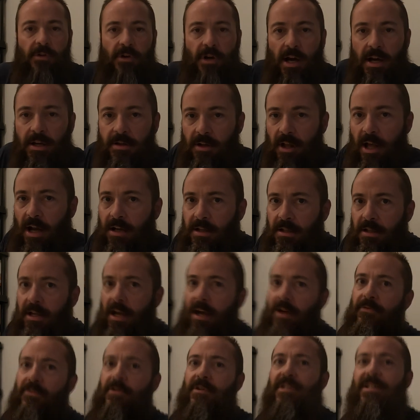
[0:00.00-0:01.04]
you guys will actually
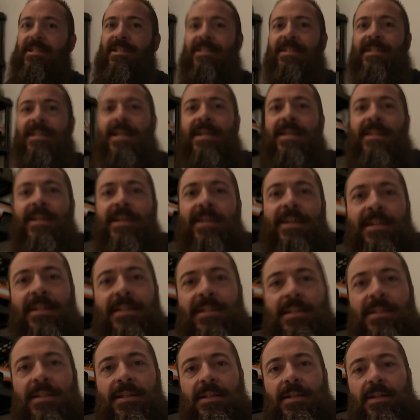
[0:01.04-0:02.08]
ever see
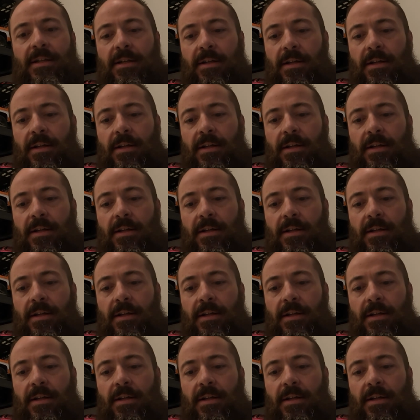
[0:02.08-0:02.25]
this.